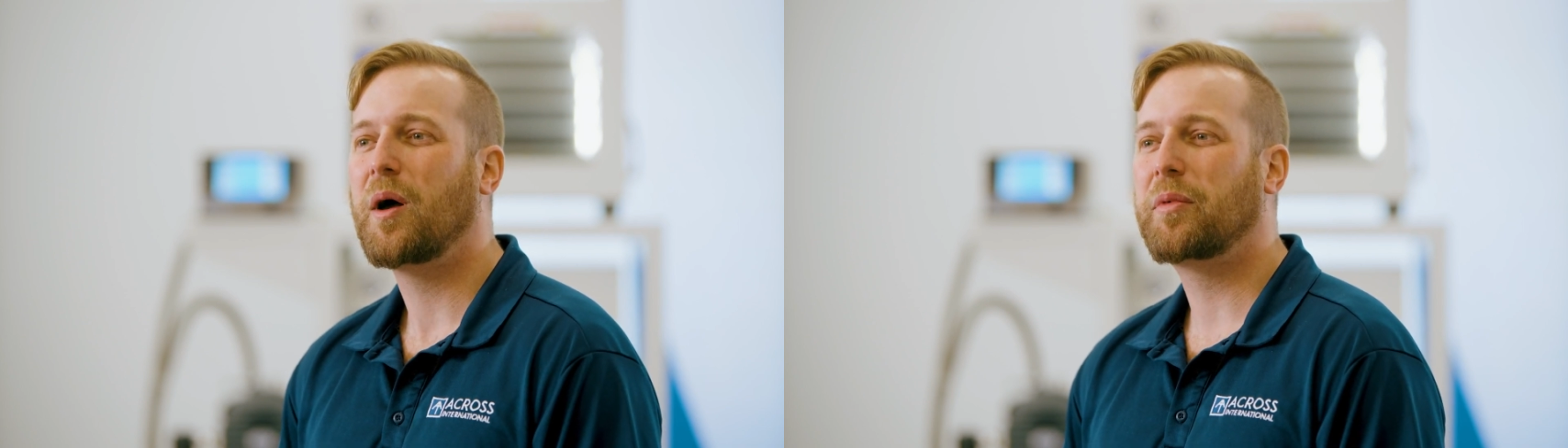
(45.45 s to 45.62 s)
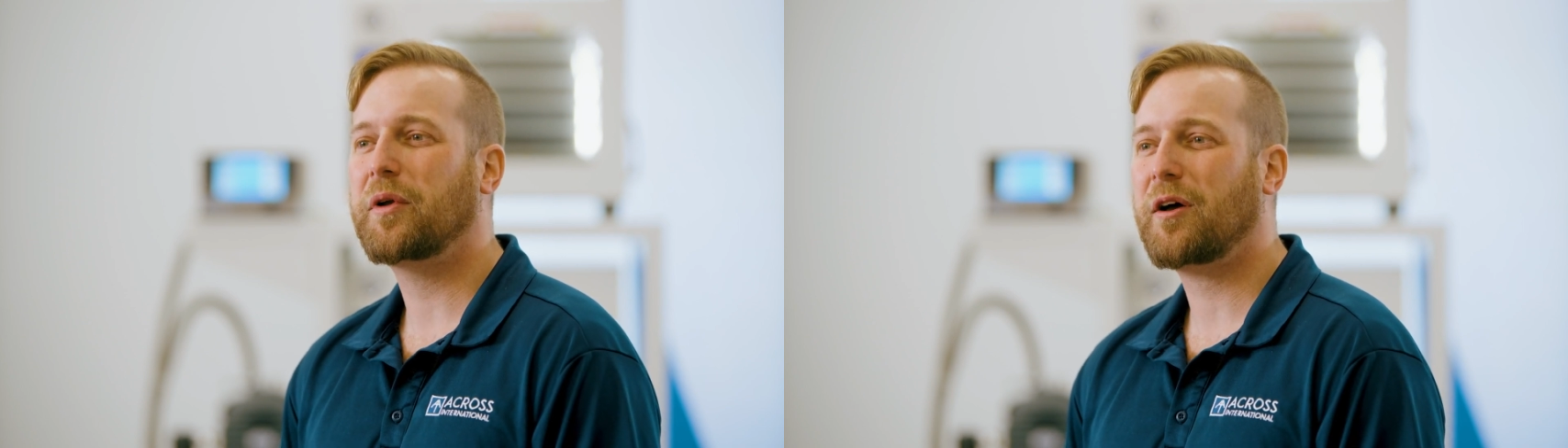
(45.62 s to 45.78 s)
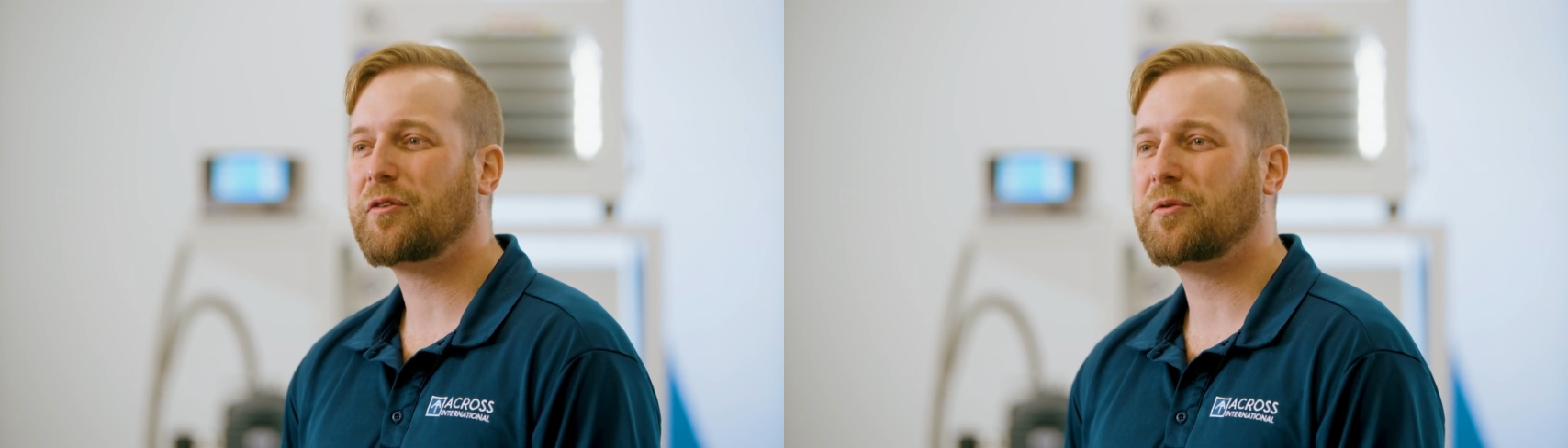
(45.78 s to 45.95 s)

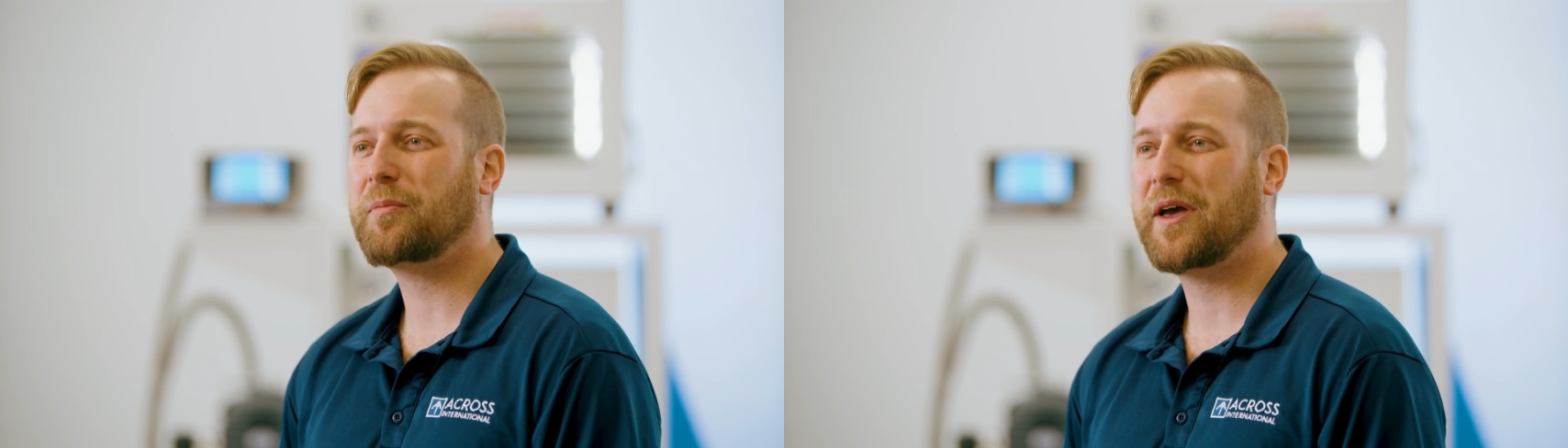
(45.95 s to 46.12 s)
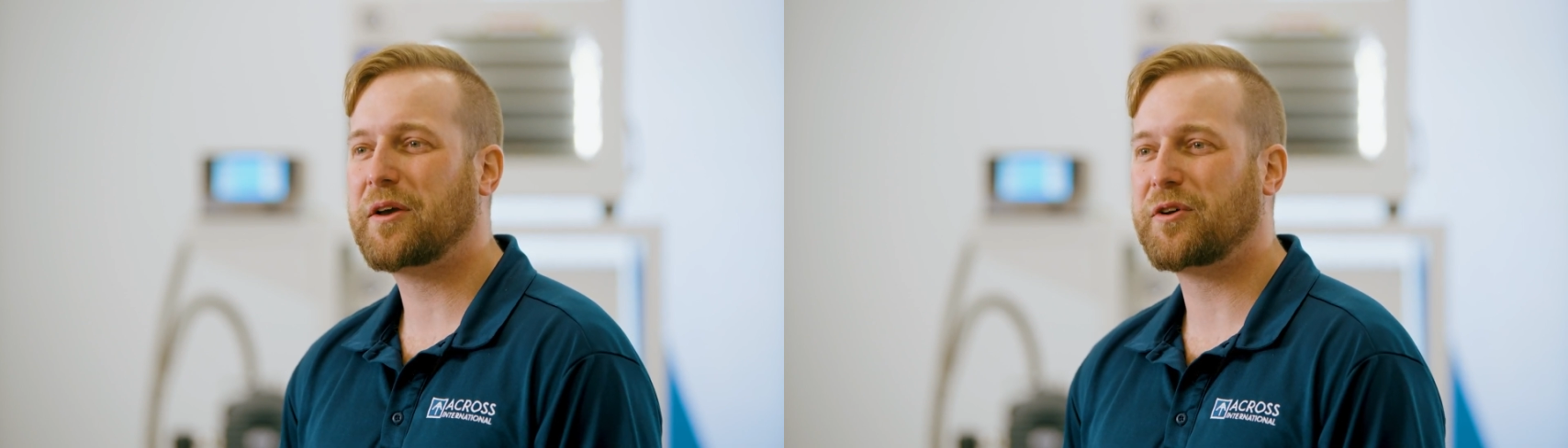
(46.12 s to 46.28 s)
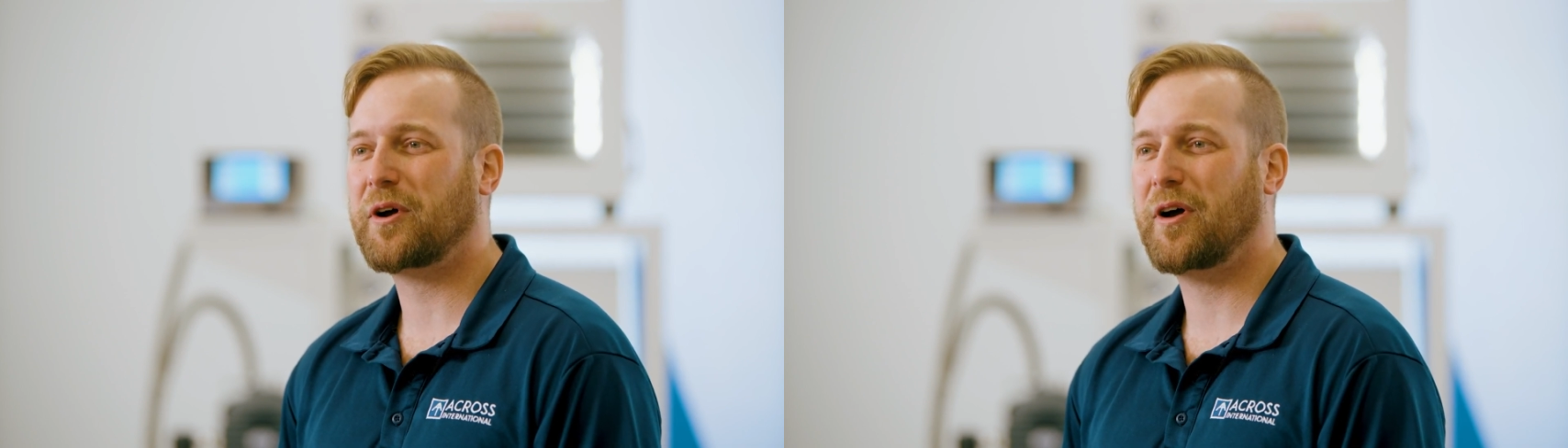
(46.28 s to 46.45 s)
but also
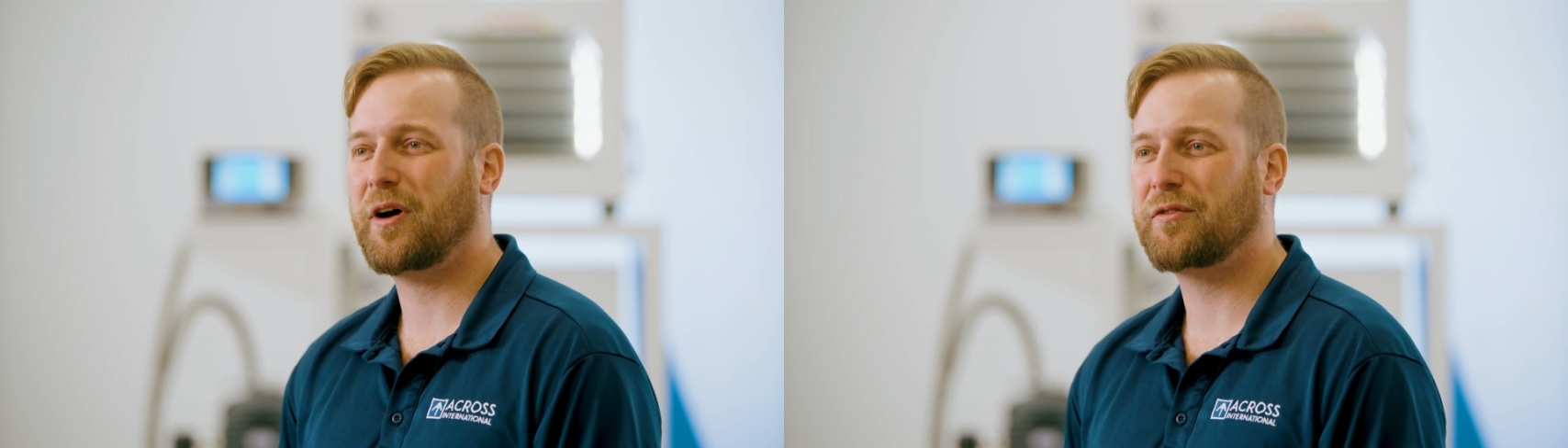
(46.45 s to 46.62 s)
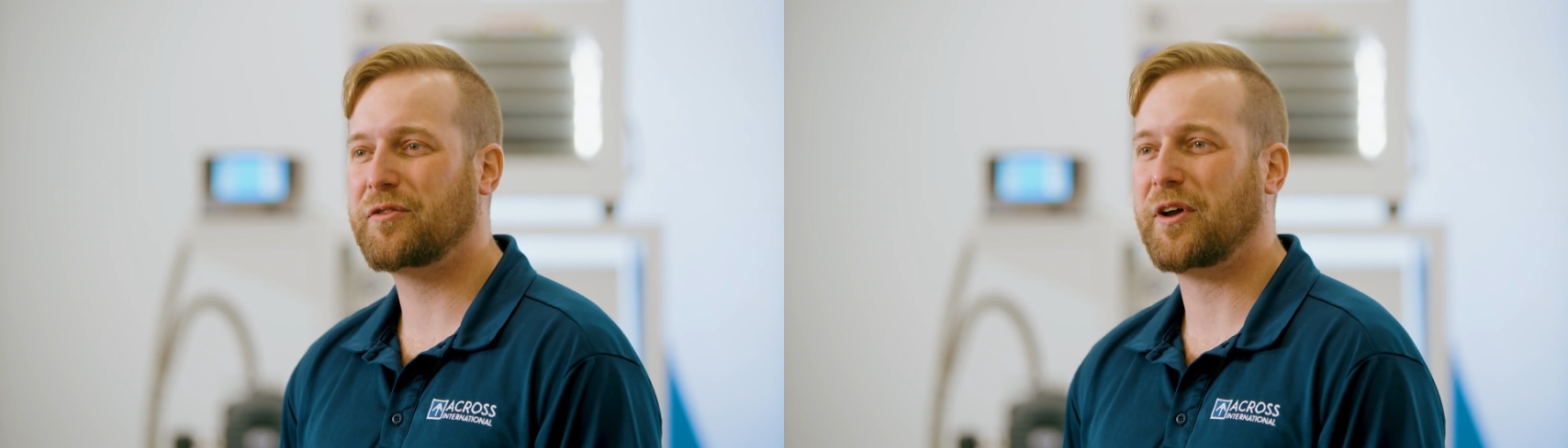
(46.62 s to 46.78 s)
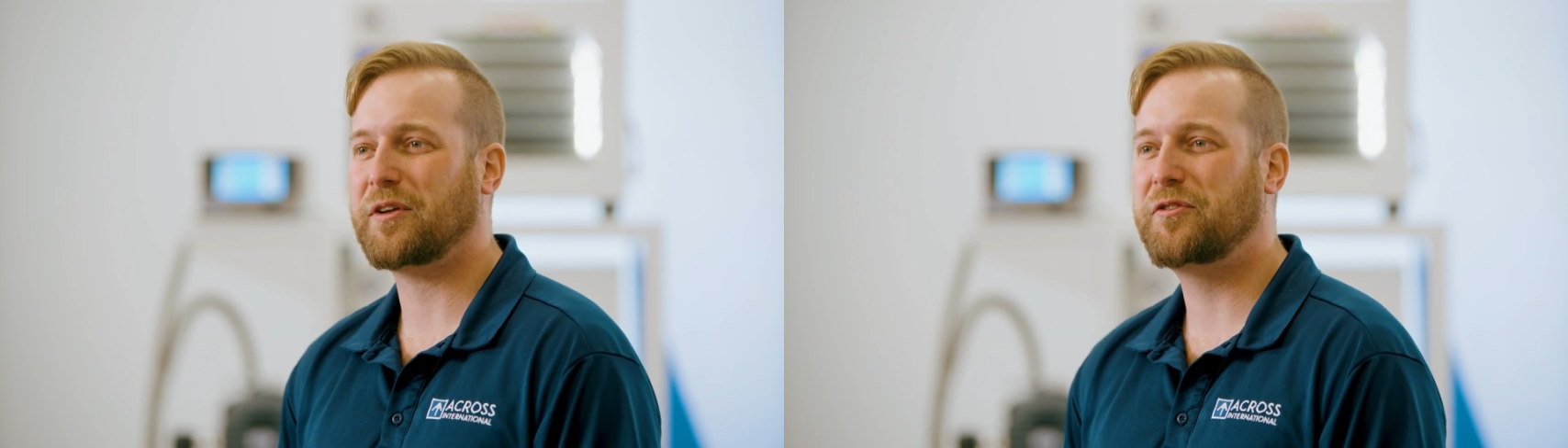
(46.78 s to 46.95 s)
makes our
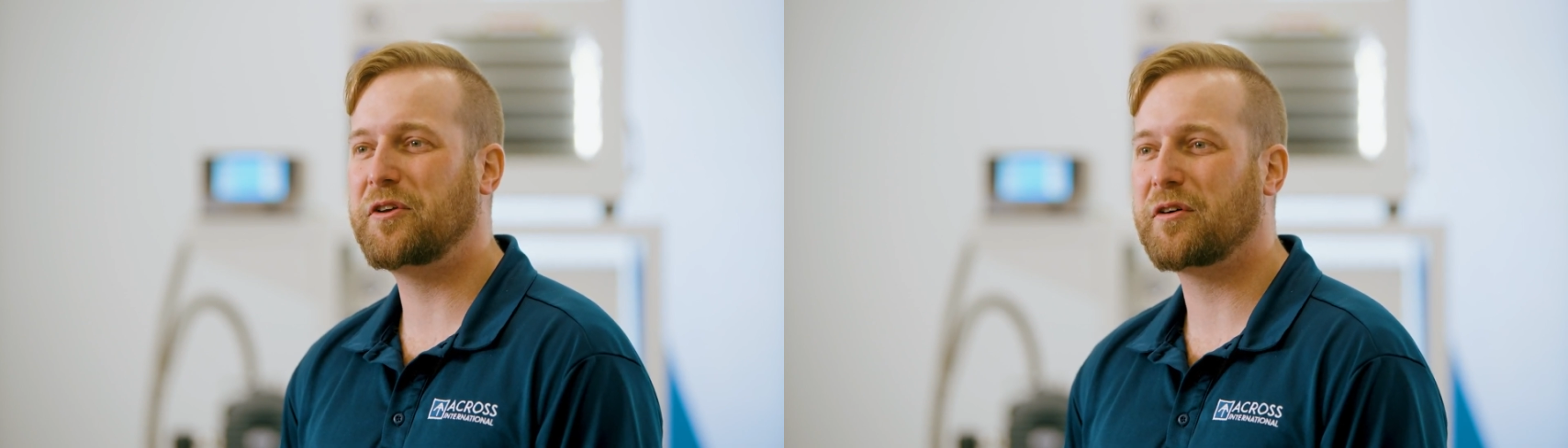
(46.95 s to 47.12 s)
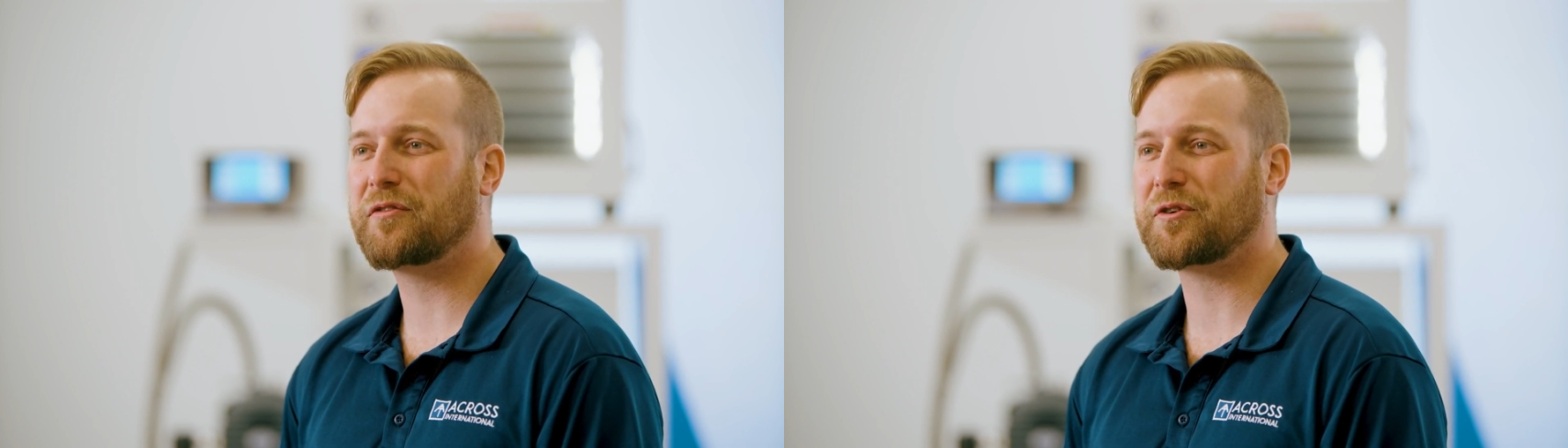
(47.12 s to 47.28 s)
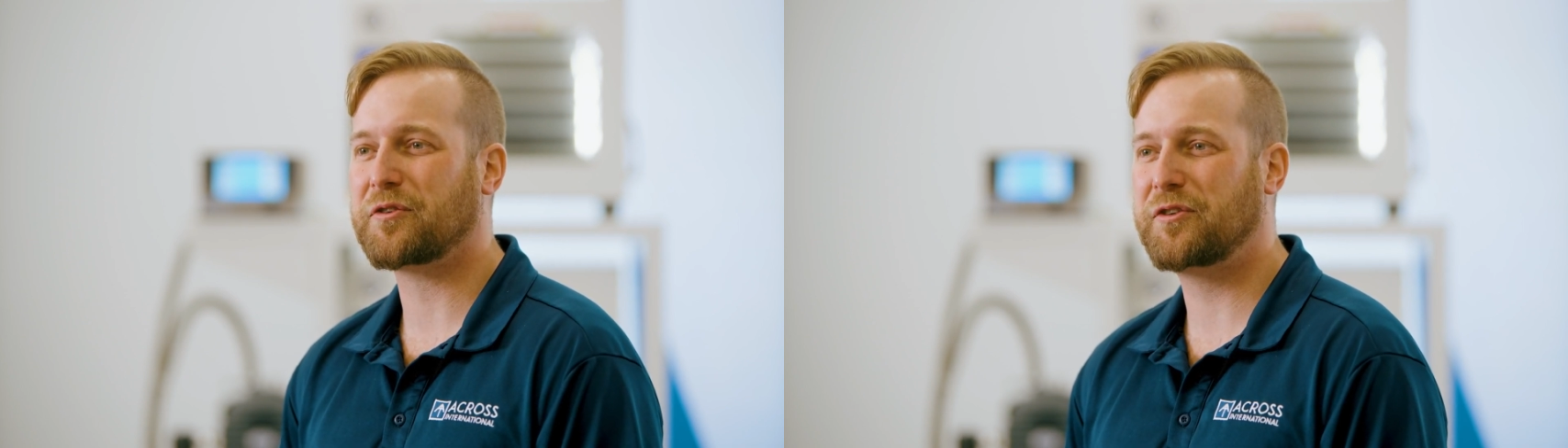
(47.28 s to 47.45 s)
ovens ideal for